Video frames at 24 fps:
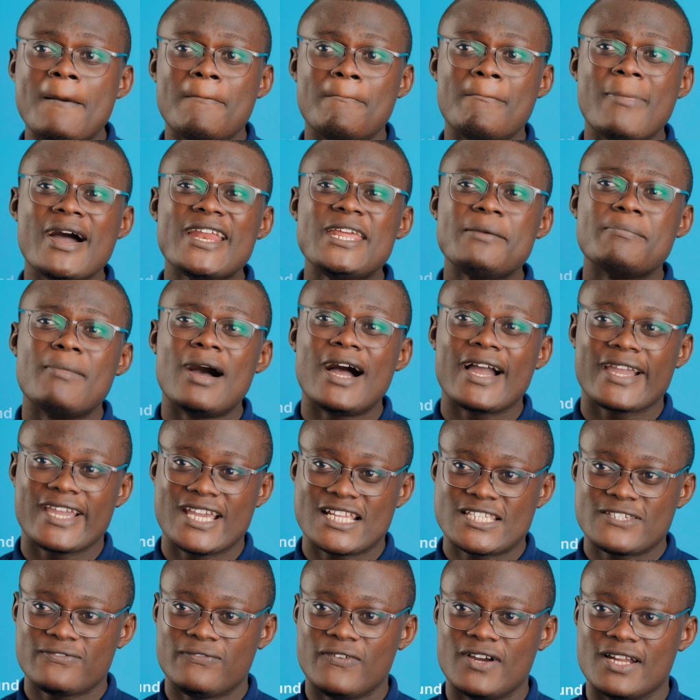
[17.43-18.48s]
Money market
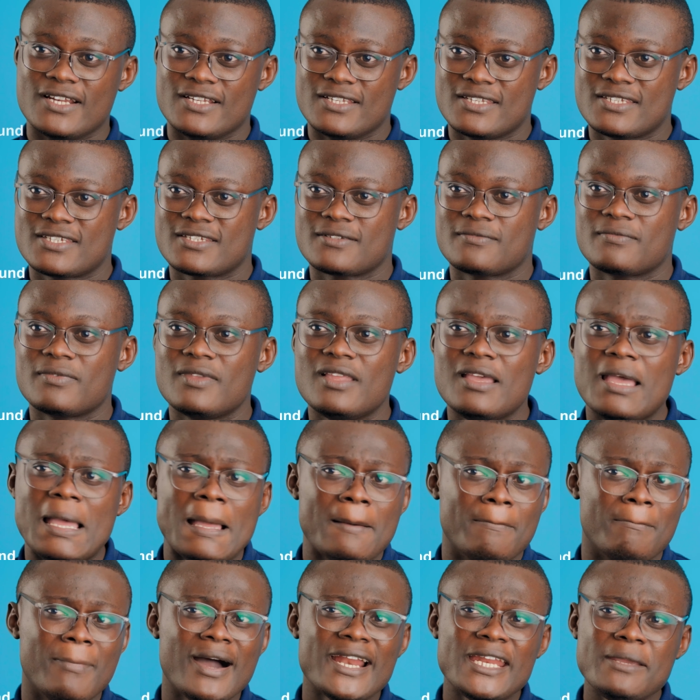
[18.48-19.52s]
funds.
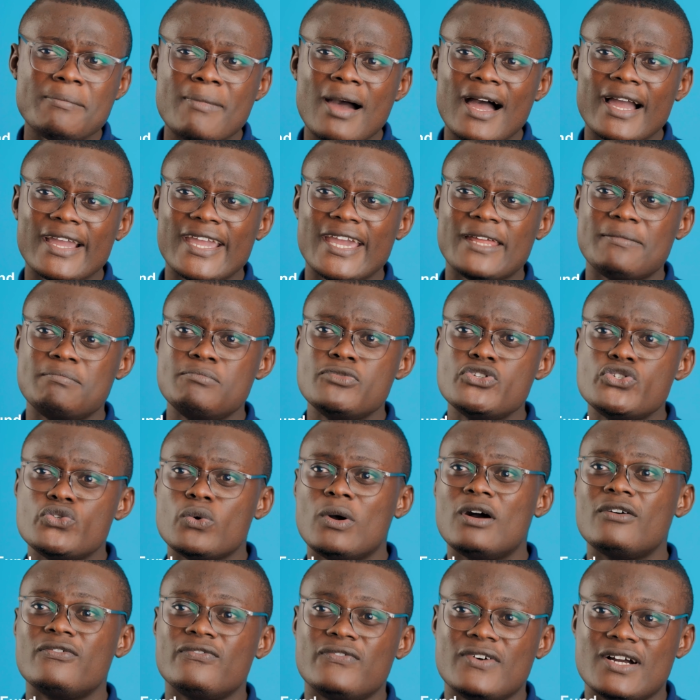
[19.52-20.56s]
Money market mutual
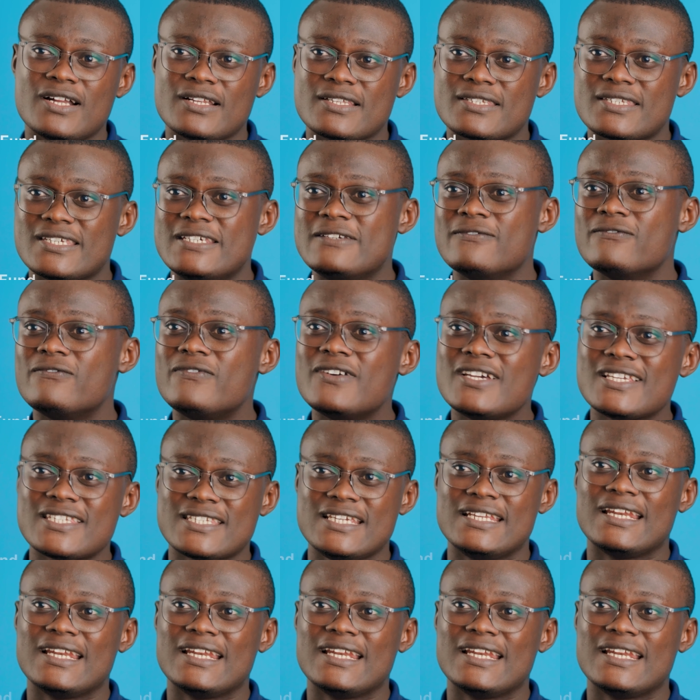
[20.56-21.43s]
funds invest in